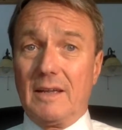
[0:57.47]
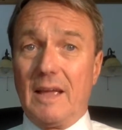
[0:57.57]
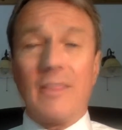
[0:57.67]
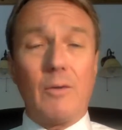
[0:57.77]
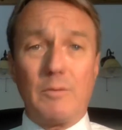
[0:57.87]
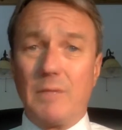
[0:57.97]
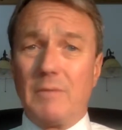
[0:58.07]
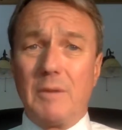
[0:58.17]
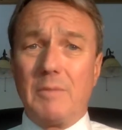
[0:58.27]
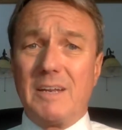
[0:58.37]
and
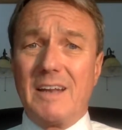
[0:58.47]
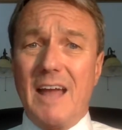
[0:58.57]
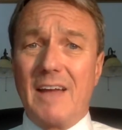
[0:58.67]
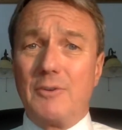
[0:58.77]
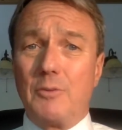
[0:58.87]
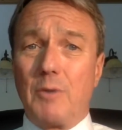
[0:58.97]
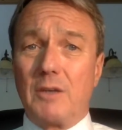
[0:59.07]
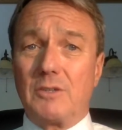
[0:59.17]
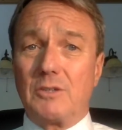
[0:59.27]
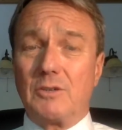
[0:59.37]
they've been denied due
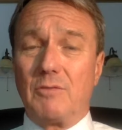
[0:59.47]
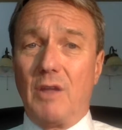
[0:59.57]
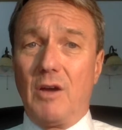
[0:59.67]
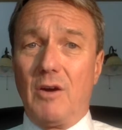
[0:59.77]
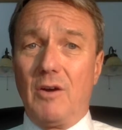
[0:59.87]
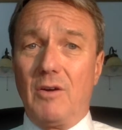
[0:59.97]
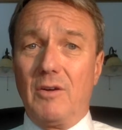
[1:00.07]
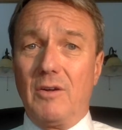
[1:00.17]
process of law.